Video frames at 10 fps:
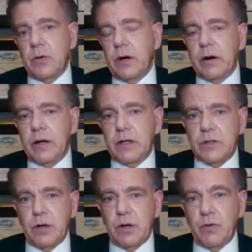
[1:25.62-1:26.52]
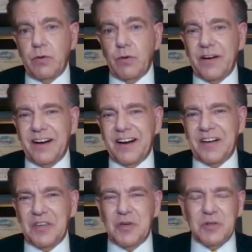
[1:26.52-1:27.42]
in our history, we're
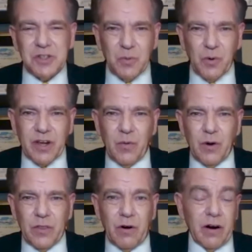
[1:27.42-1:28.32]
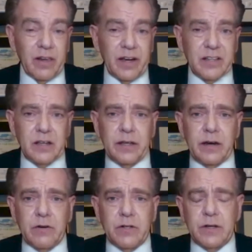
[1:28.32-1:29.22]
used to working with our elected
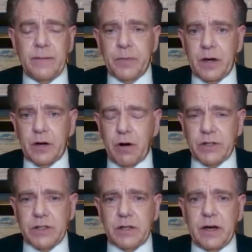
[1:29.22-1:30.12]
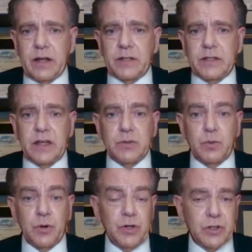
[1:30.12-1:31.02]
leaders across the United States.
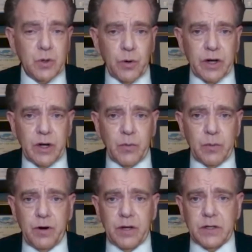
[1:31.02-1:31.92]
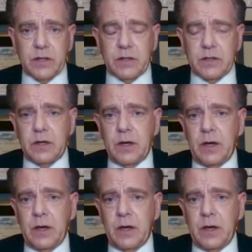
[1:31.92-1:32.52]
We're used to working with presidents.